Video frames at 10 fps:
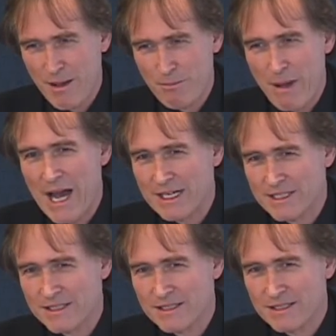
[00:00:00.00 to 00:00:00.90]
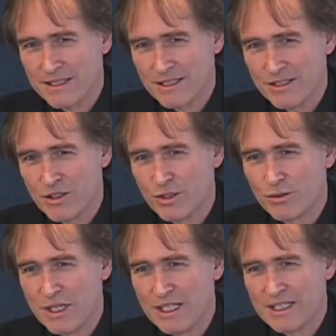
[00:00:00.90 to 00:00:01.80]
bias to
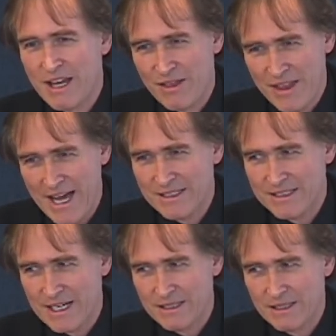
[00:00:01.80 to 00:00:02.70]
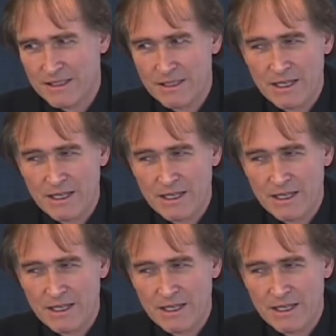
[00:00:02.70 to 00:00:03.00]
read that data